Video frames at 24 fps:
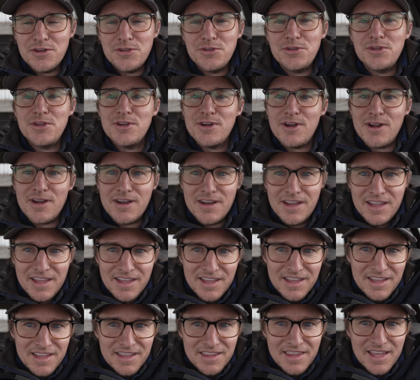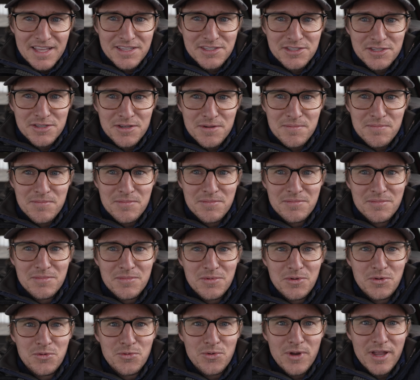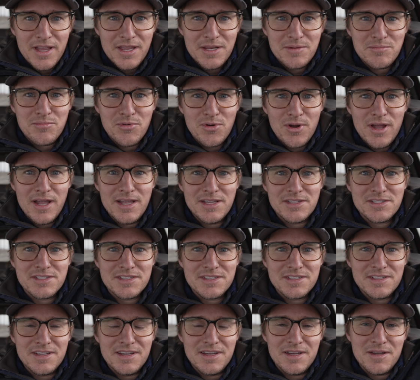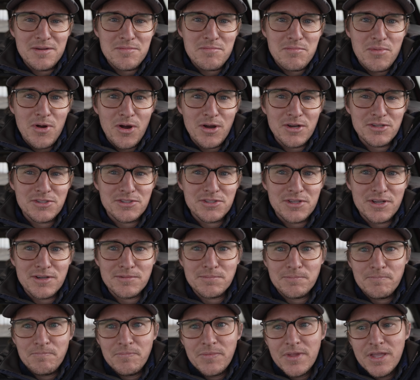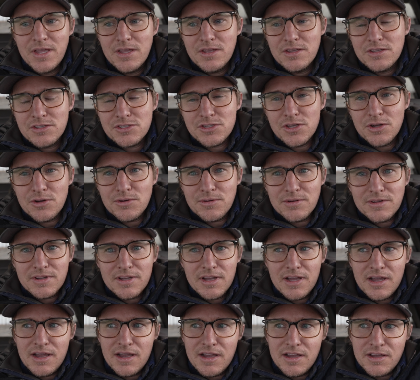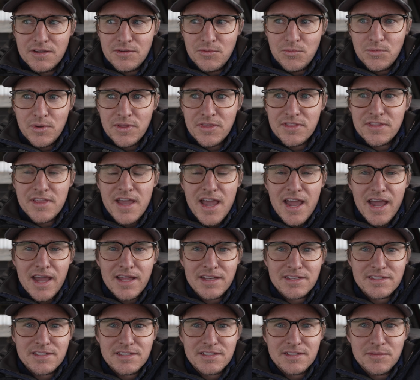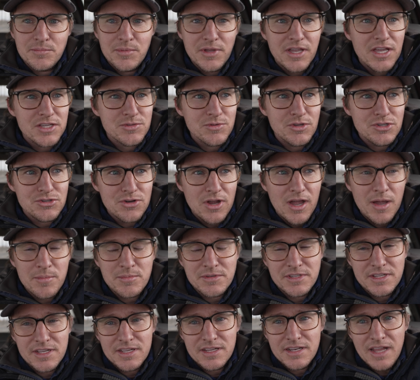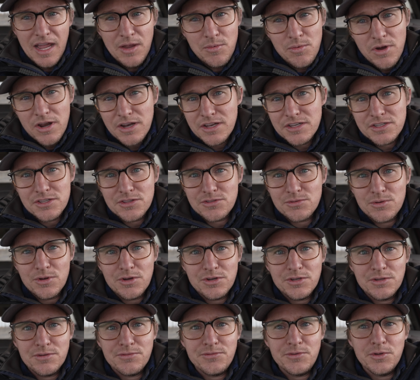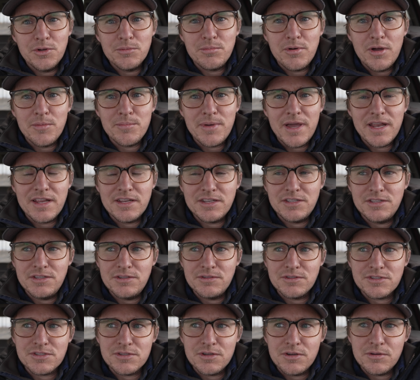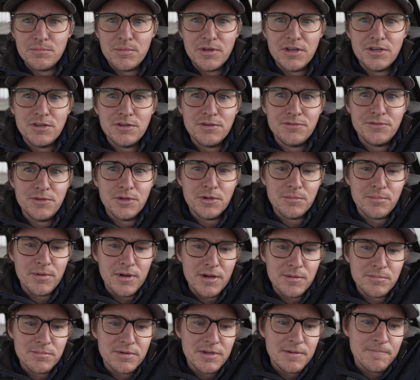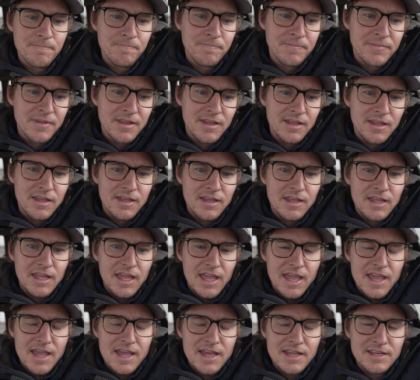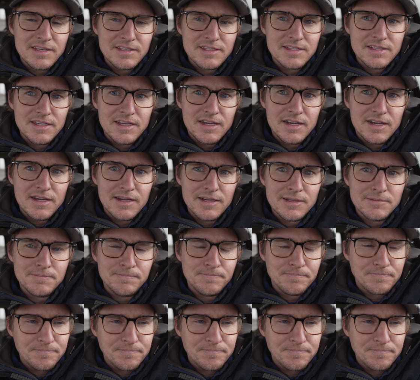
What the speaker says: who you are. That's some great priced parts there. So with that, because we dropped it, I wanted to throw a new fuel pump at it too. So put a new fuel pump, and so